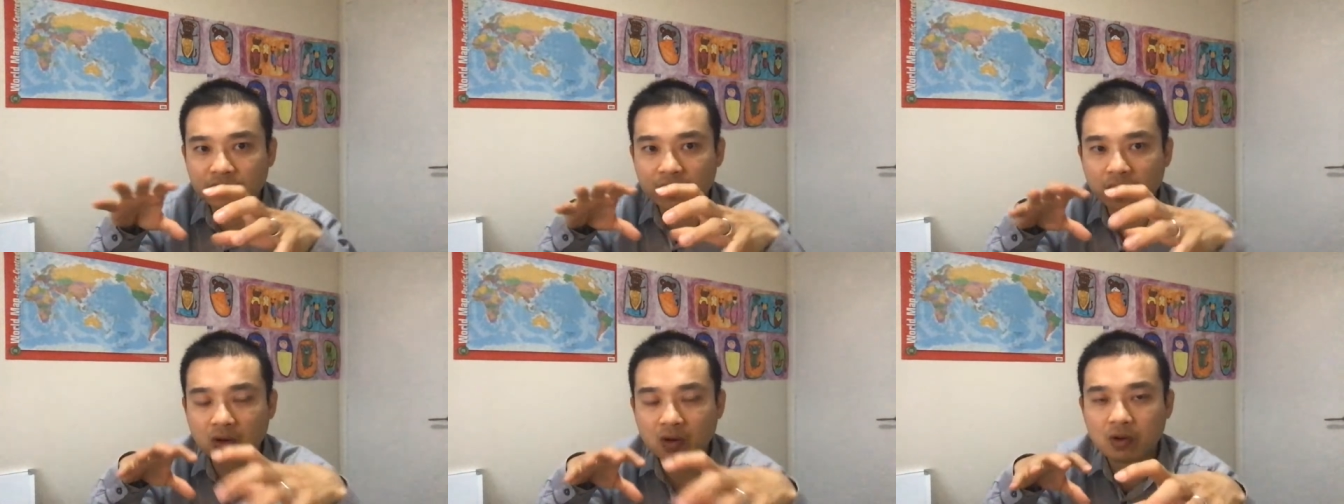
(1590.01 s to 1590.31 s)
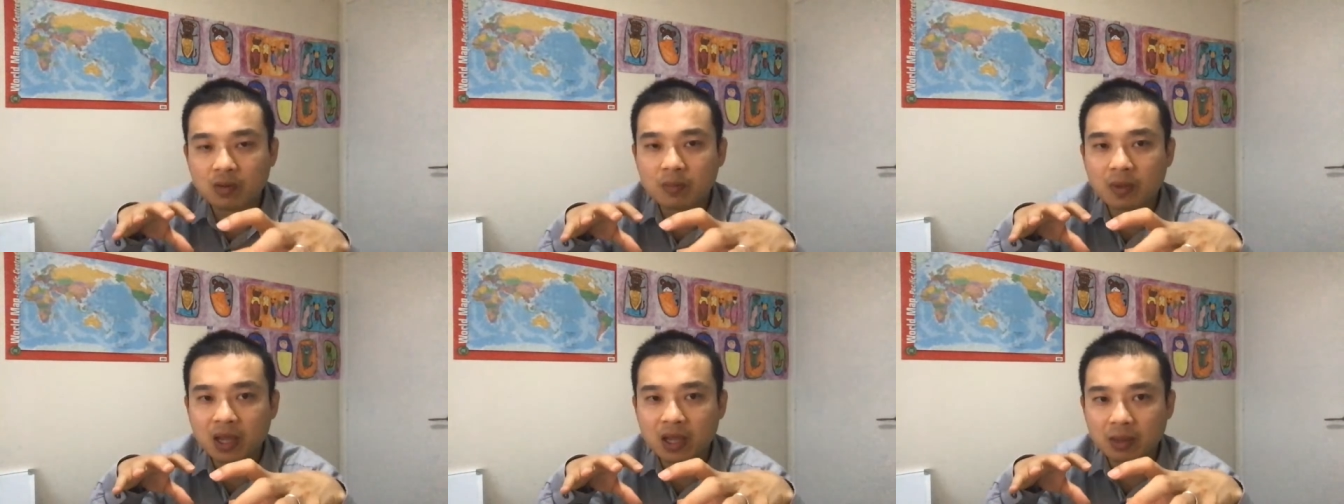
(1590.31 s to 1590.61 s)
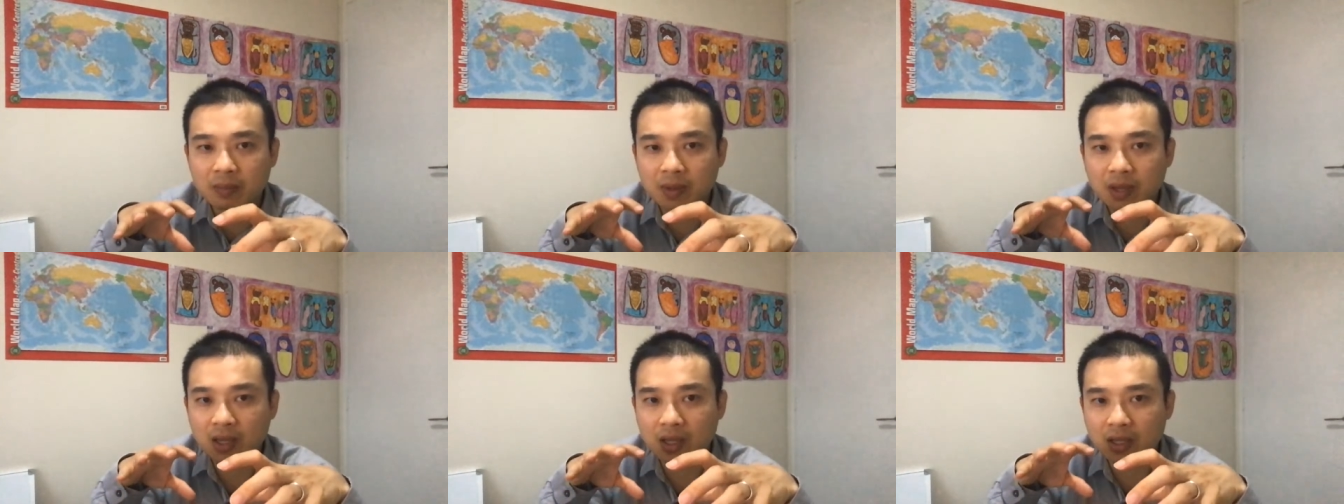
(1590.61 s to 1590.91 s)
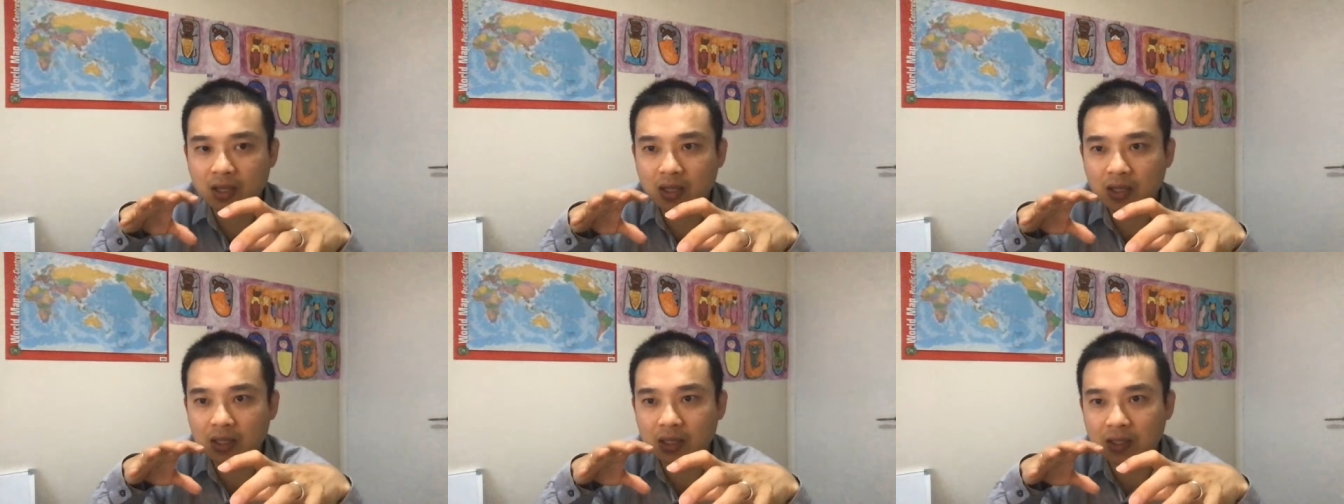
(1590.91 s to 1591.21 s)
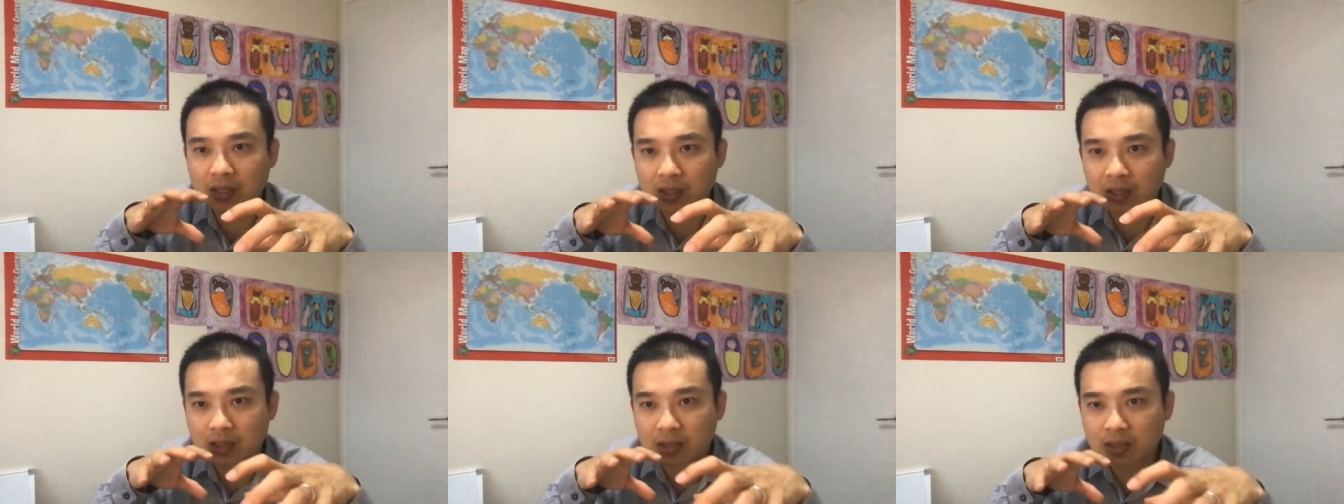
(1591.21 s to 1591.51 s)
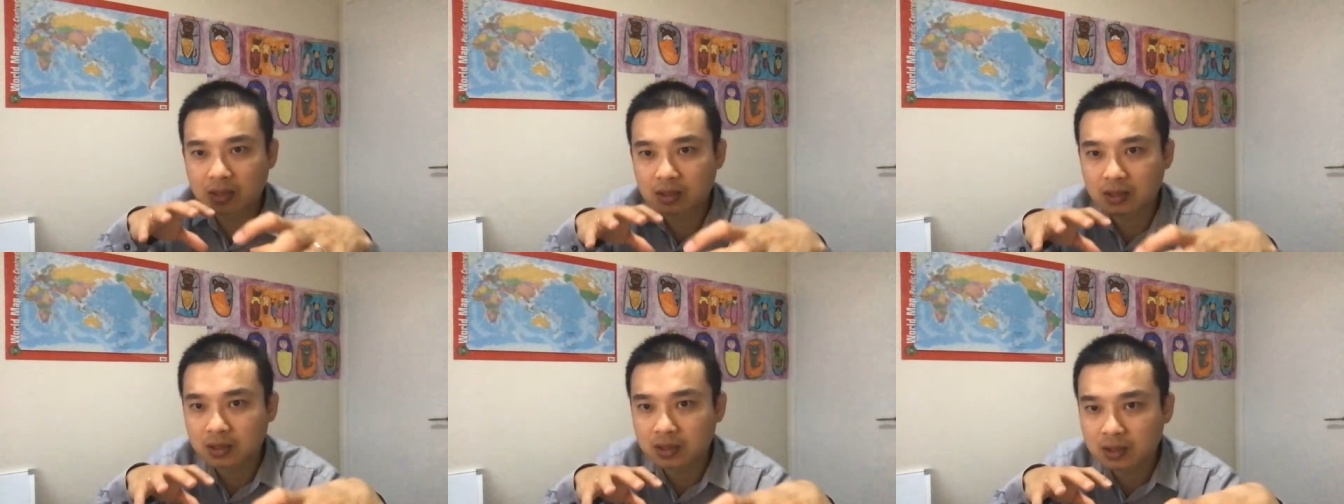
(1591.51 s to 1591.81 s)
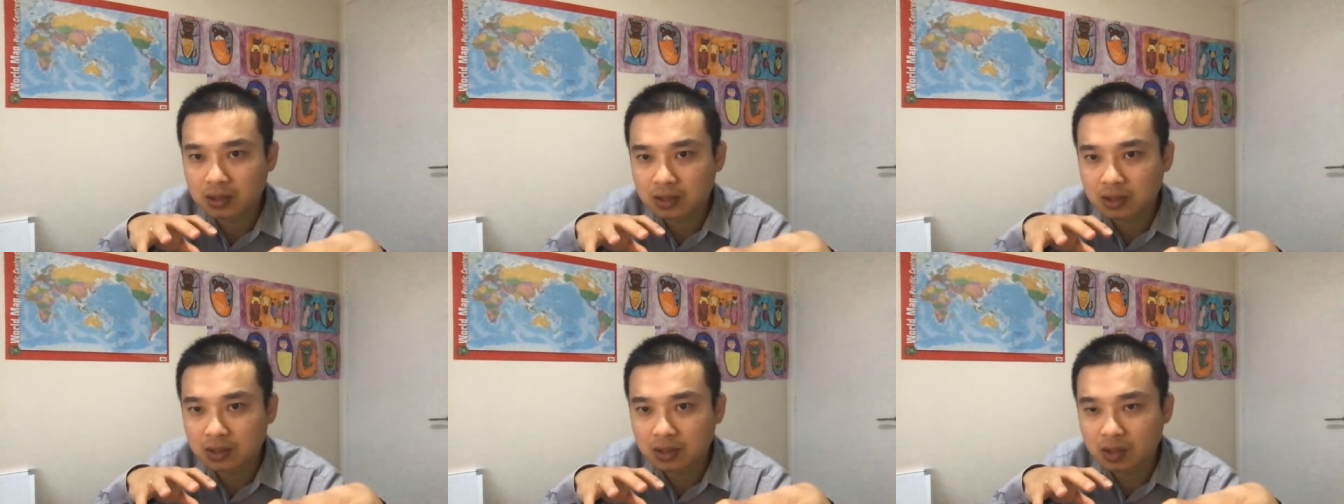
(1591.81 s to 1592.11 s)
lower back pain is
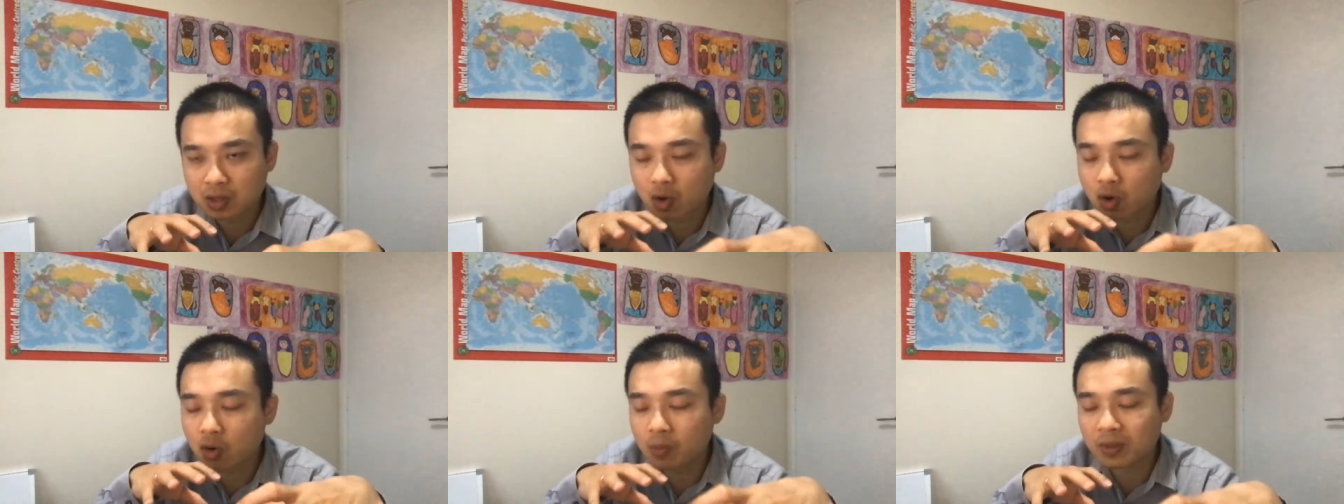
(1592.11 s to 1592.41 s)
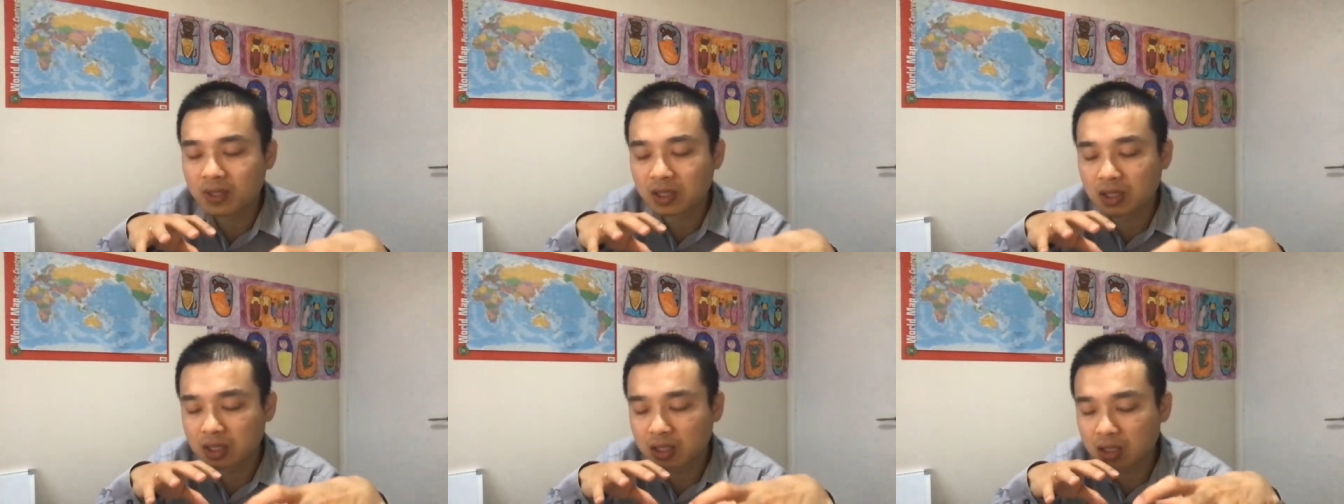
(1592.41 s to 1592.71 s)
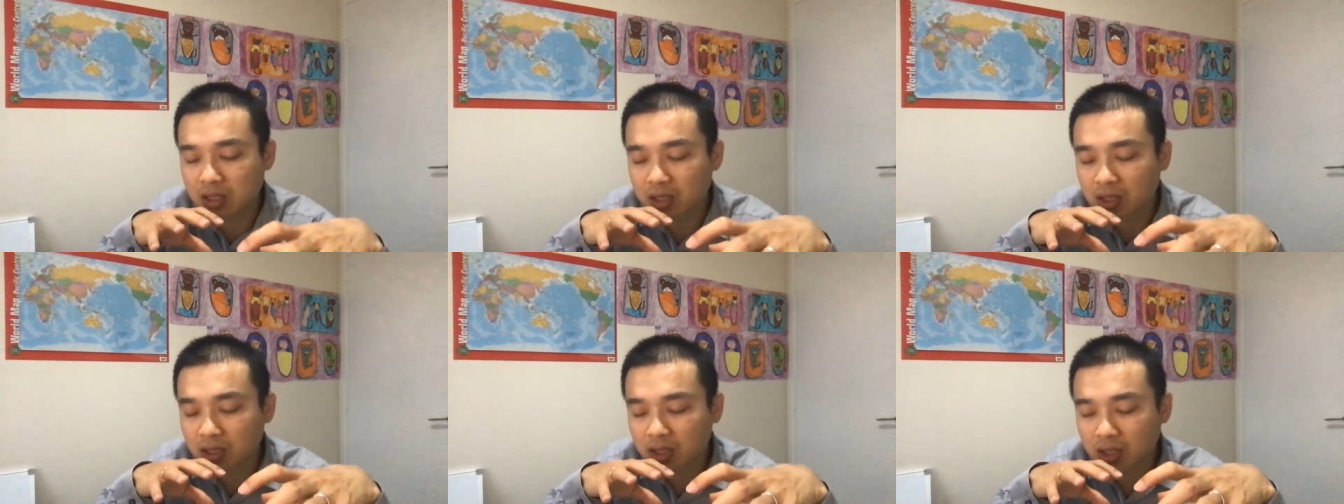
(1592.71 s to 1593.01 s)
commonly